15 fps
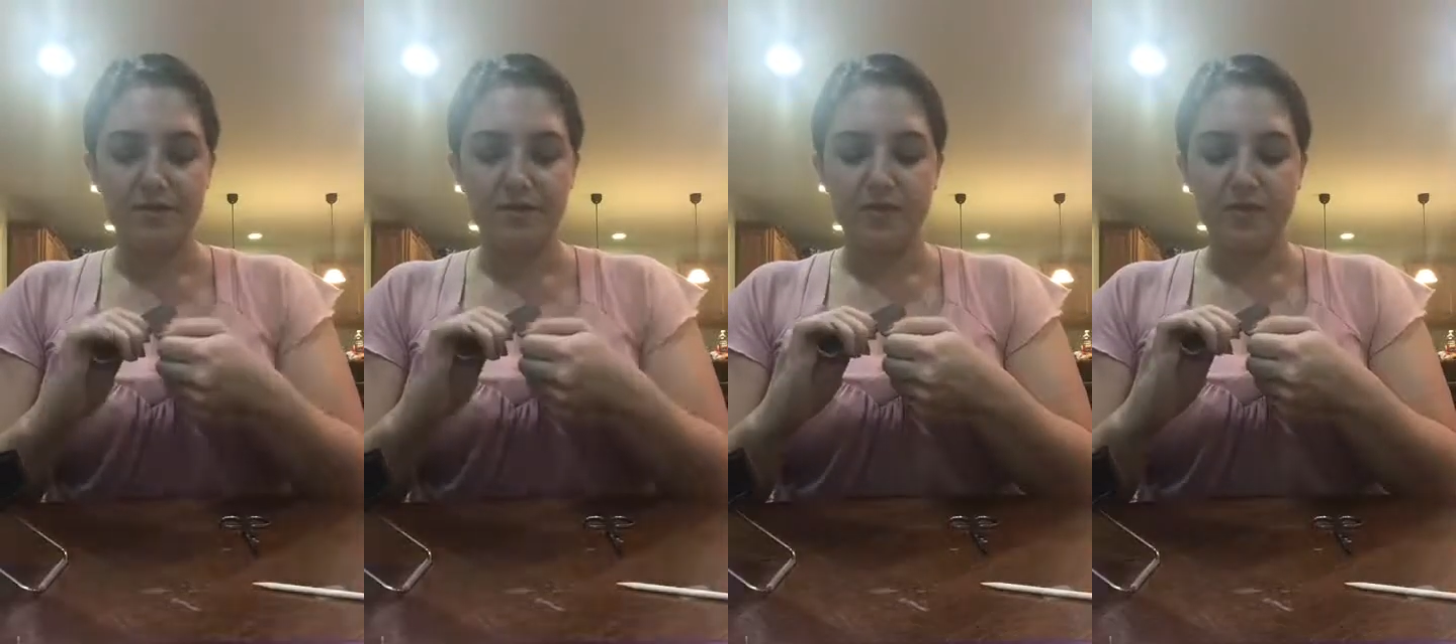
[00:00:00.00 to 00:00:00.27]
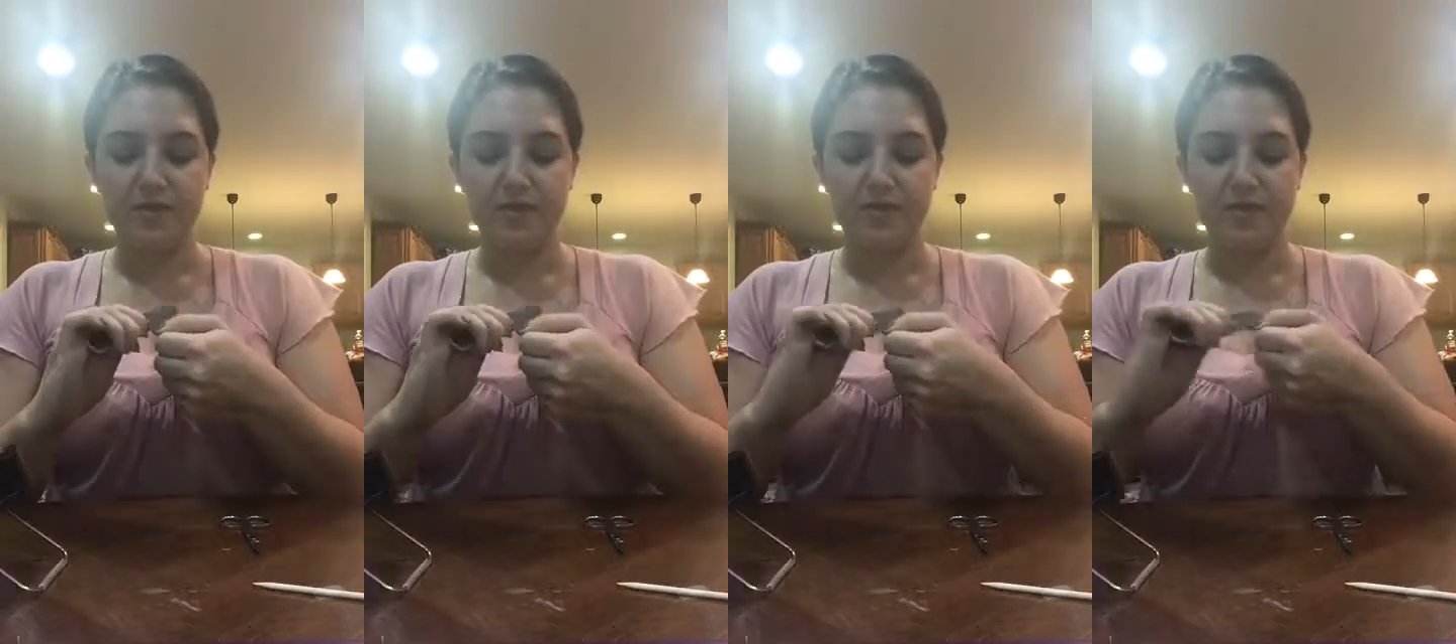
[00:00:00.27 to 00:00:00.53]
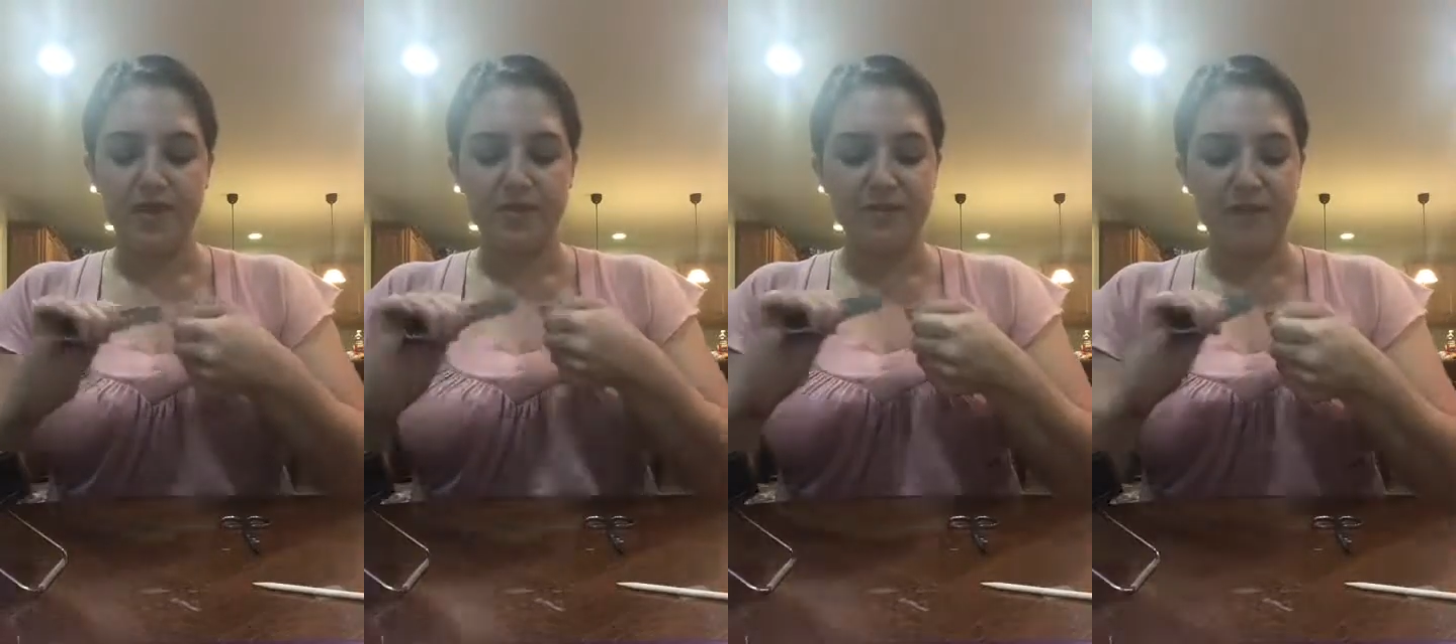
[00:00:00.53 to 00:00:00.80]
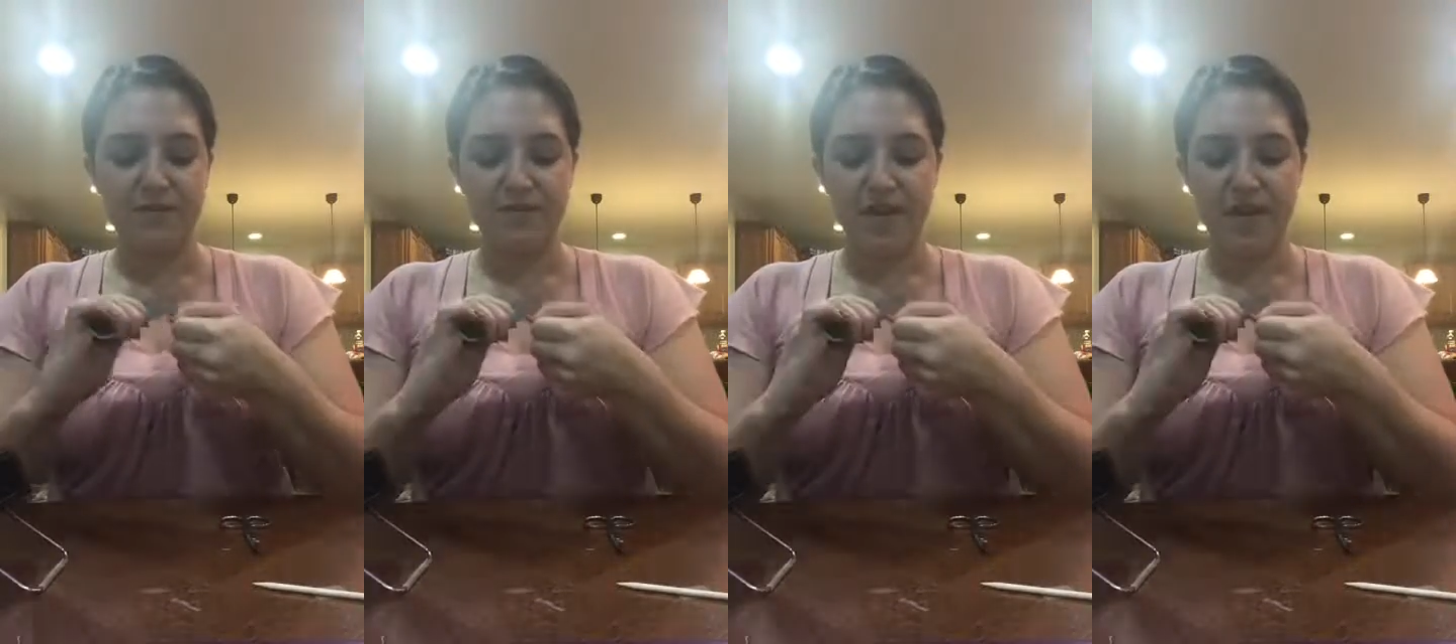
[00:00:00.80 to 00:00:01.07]
So that's
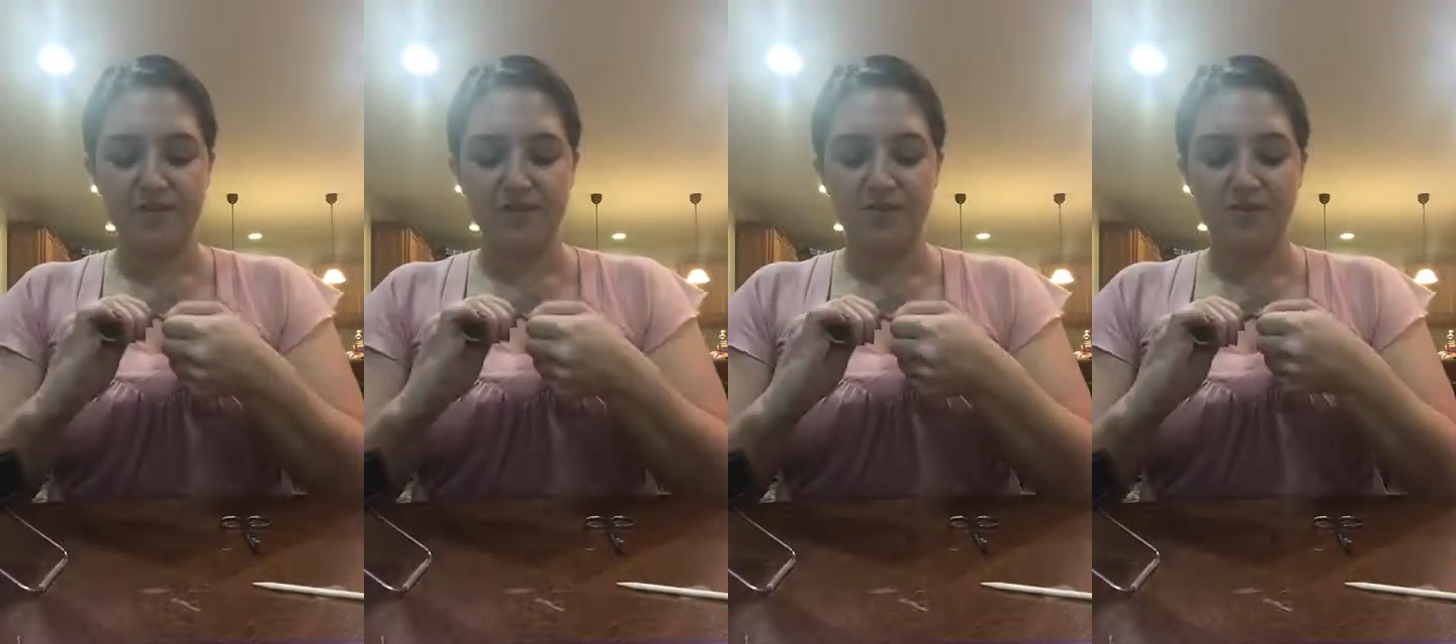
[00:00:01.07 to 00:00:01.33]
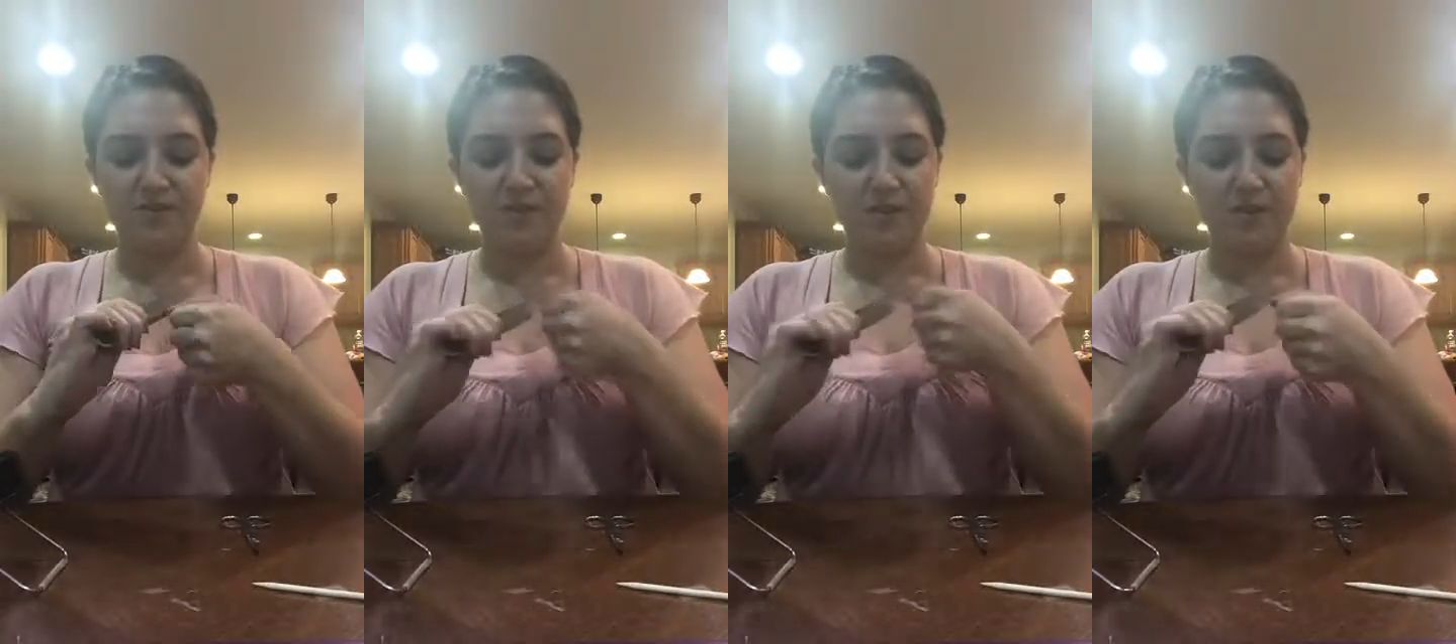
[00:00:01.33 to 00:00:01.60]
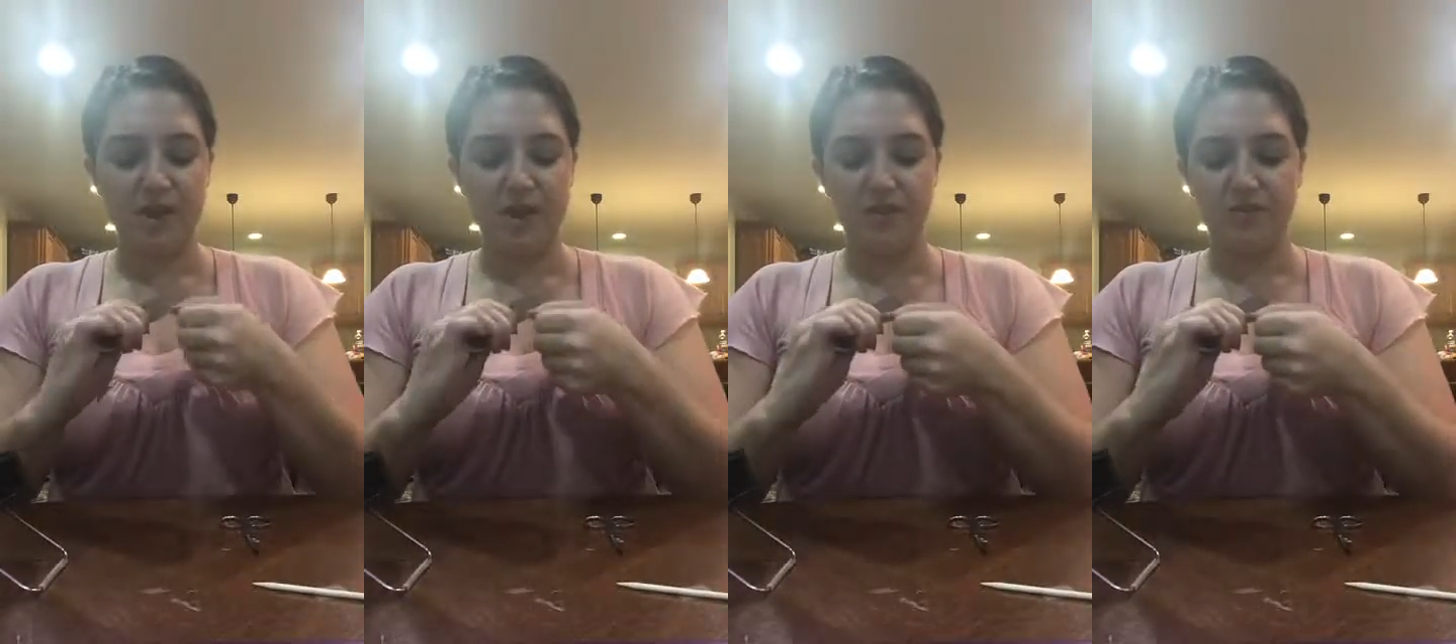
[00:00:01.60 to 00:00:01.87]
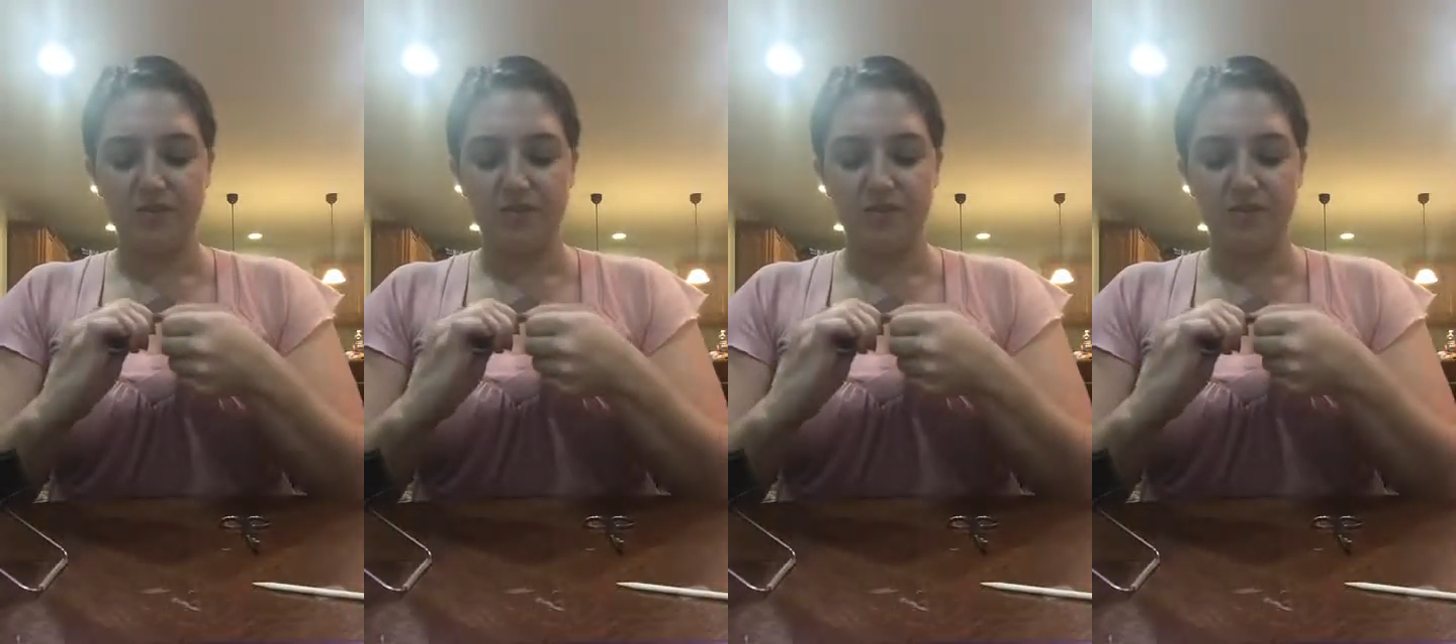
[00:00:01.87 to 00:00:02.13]
how fast you can do your
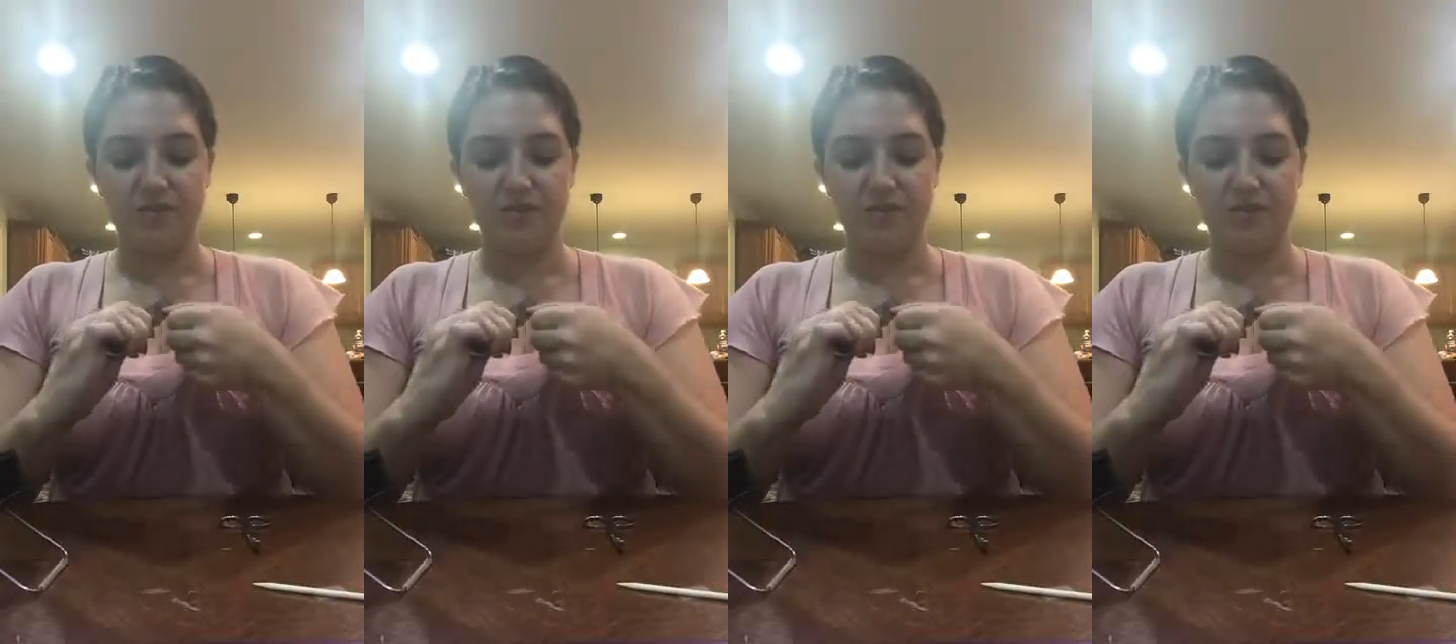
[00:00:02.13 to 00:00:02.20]
nails.